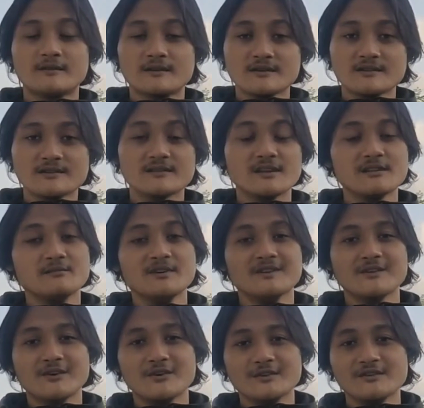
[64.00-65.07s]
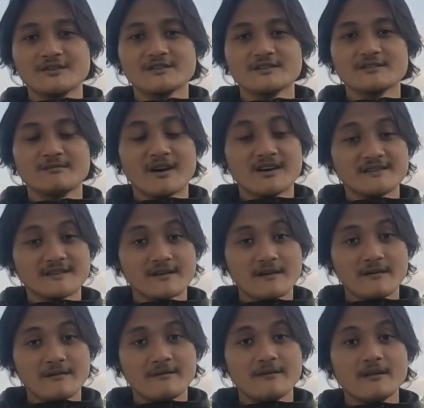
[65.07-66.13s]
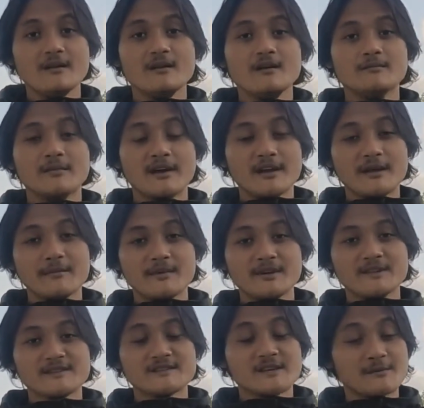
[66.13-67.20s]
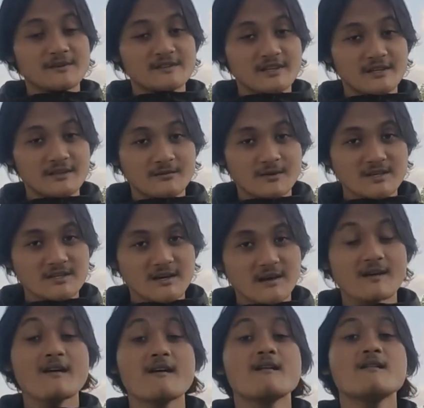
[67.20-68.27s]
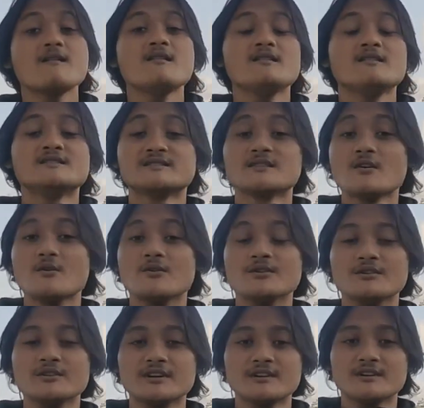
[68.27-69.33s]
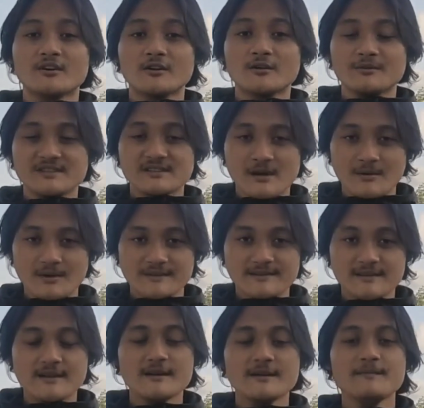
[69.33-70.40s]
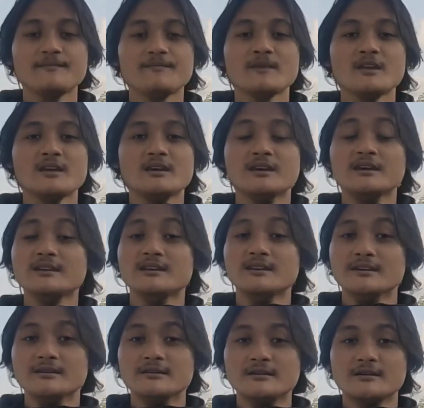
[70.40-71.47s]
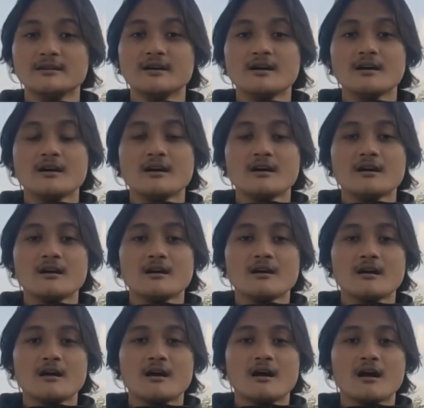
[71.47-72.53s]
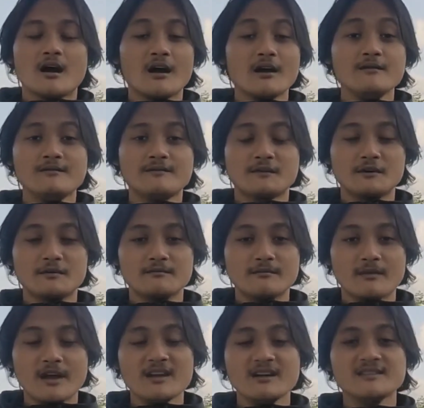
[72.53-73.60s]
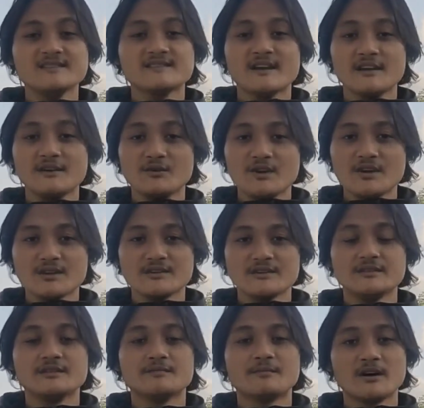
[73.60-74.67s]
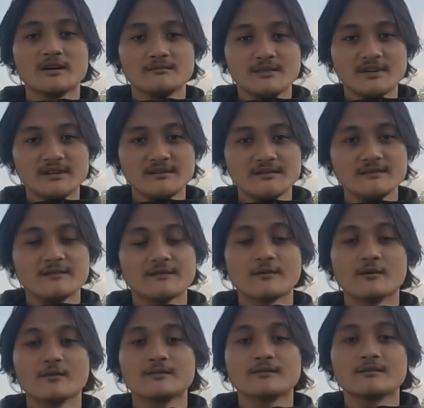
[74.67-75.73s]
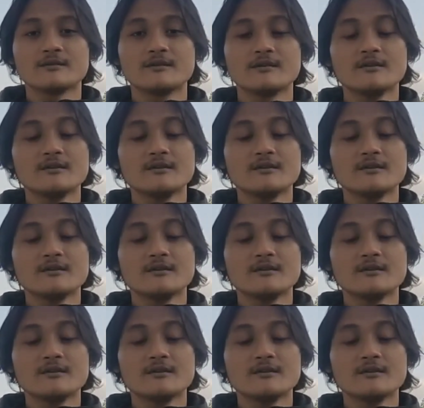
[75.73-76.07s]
first let me introduce myself. My name is Samasta Gito Baskara, so you can call me Samasta. In here, I'm from English Education Department from